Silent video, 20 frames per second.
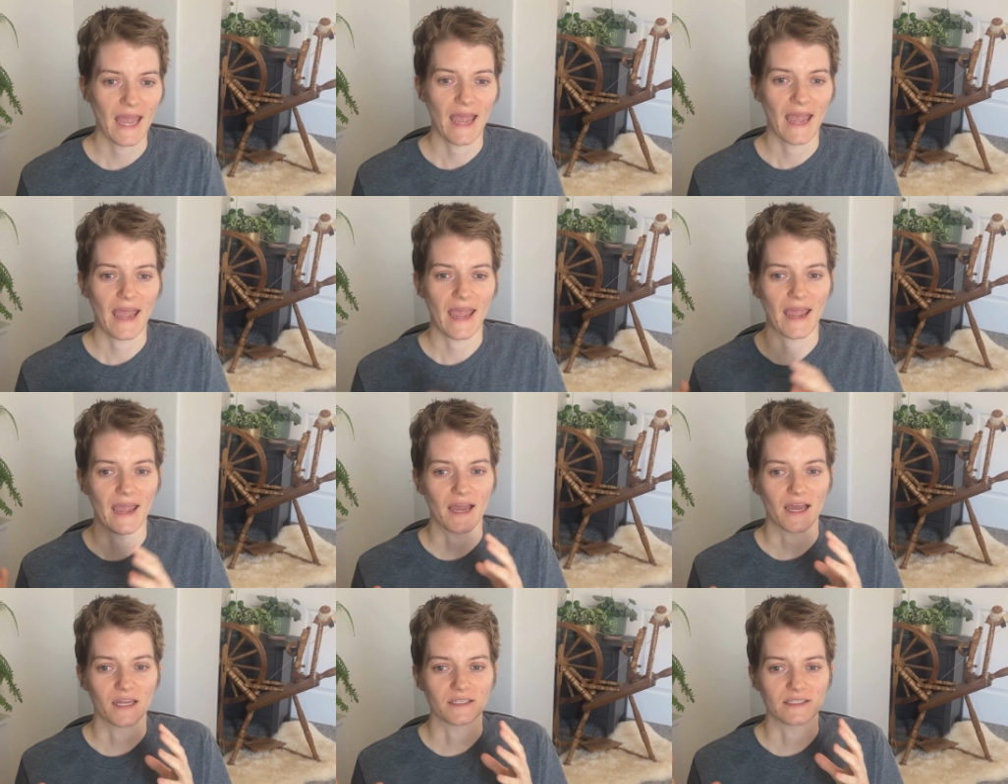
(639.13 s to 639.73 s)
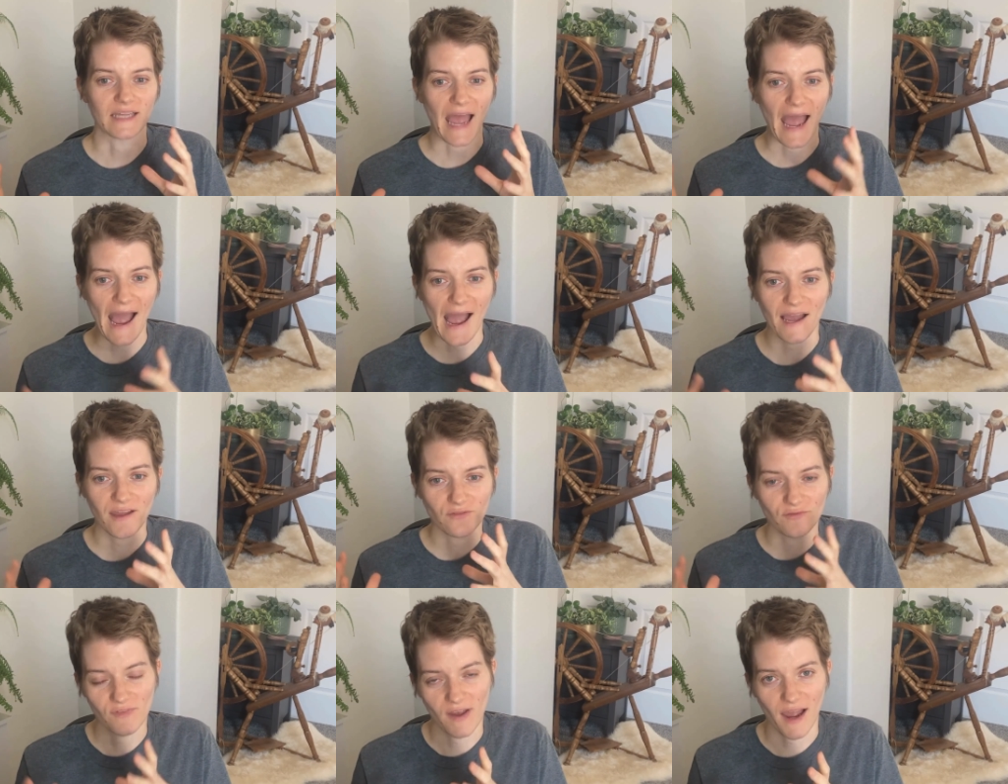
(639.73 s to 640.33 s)
and
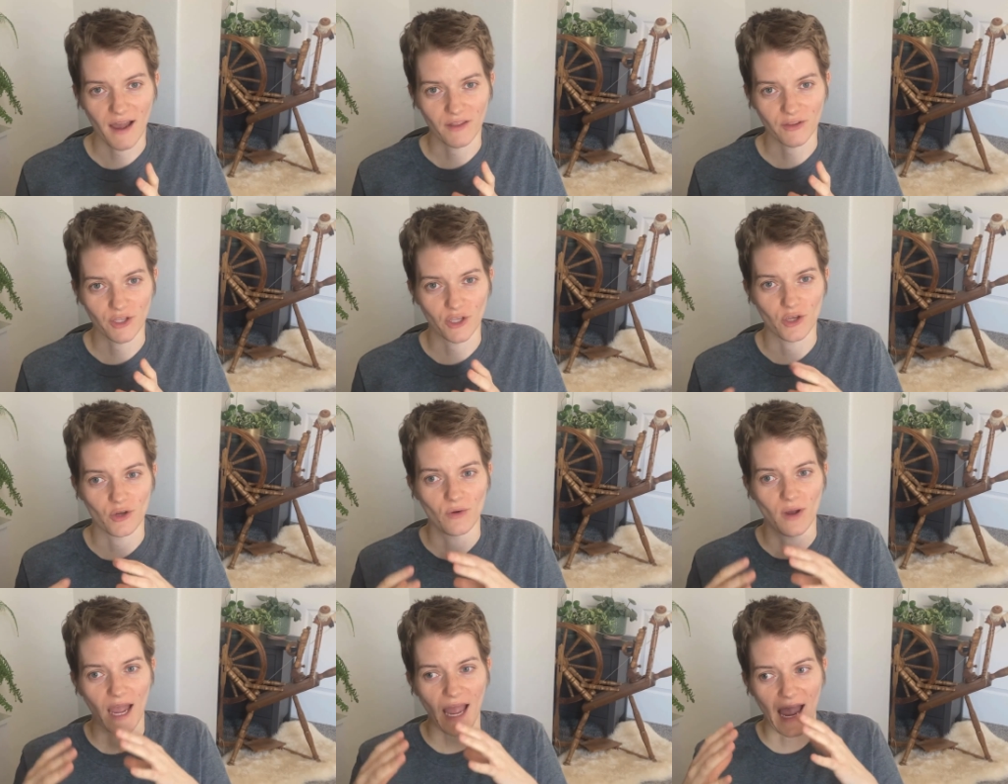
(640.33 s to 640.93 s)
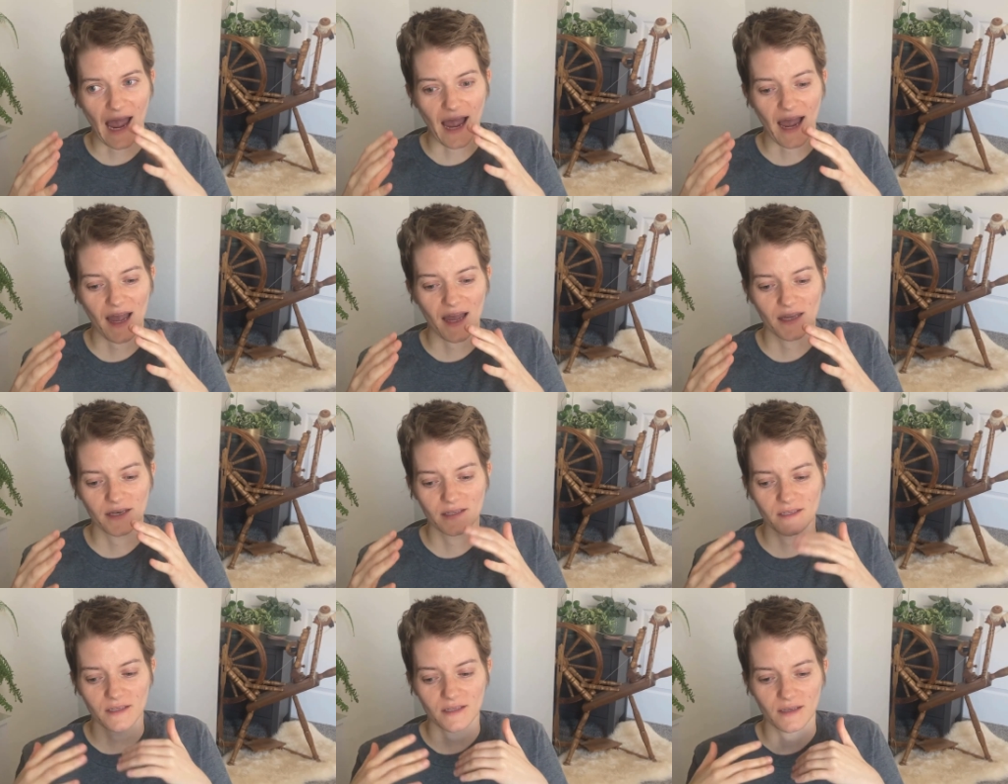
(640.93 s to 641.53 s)
add value,
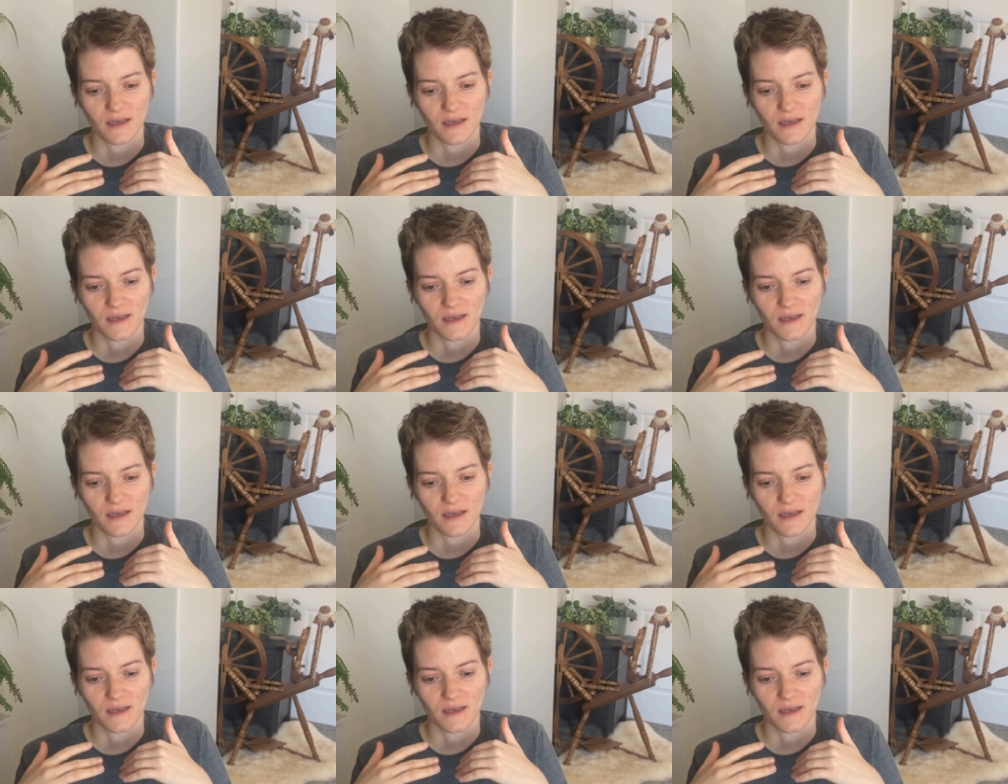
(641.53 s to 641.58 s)
add